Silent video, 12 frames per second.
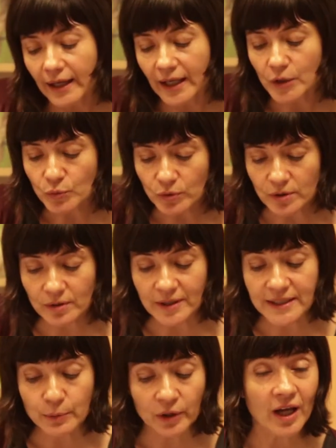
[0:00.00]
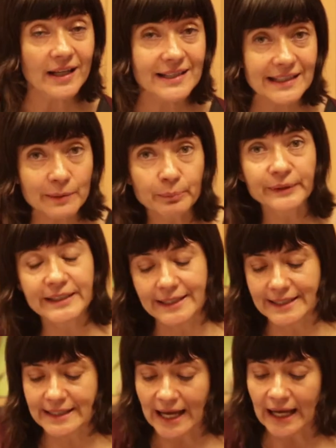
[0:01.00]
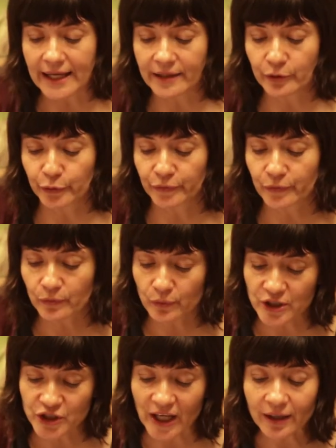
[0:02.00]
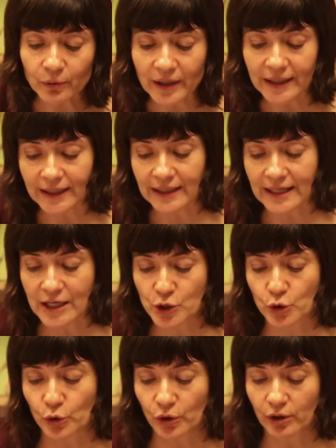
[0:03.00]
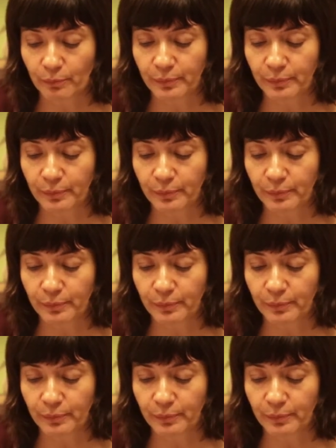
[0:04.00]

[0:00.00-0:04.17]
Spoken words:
Yet ruderals were not simply a sign of regenerating nature,